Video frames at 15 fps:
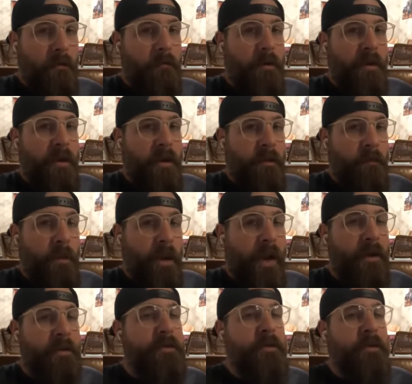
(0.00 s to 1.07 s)
being
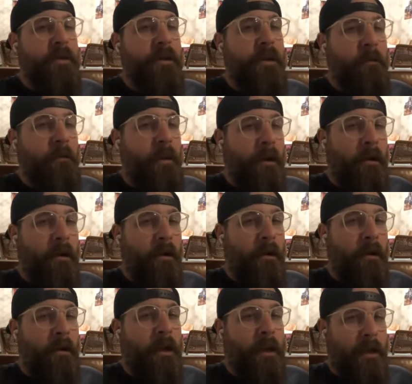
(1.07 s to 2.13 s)
passionate about
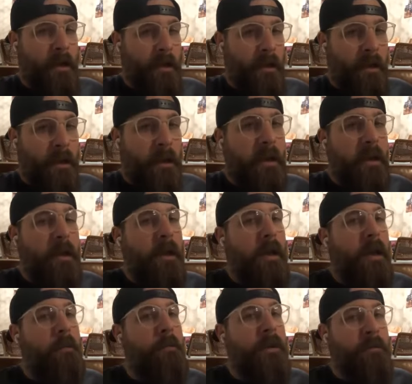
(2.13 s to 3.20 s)
and kind of like
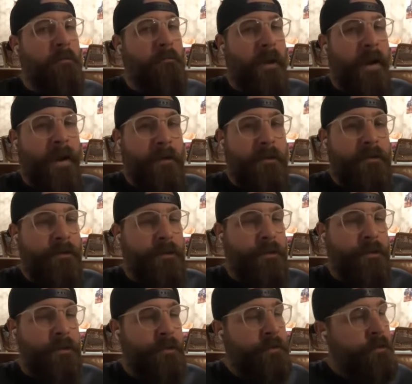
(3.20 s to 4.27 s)
coming back
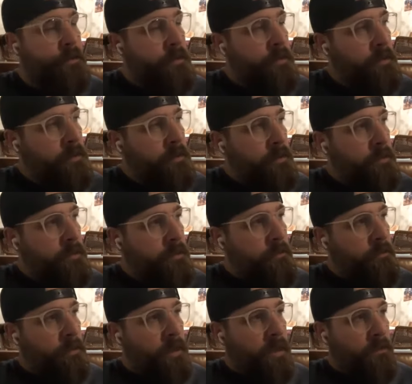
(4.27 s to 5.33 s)
to
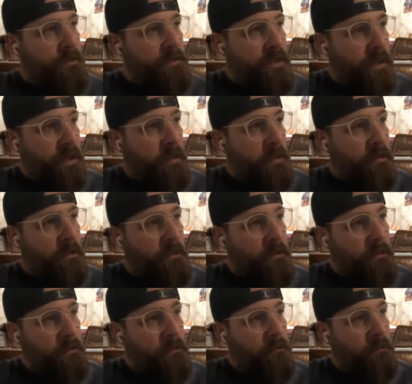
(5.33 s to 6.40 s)
when I was a kid
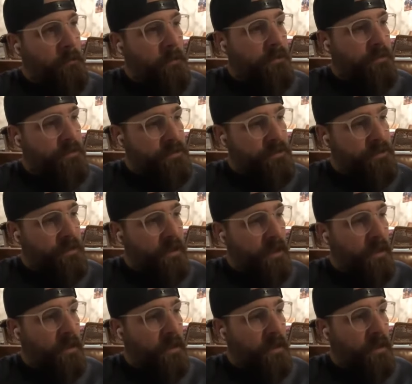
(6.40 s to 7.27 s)
was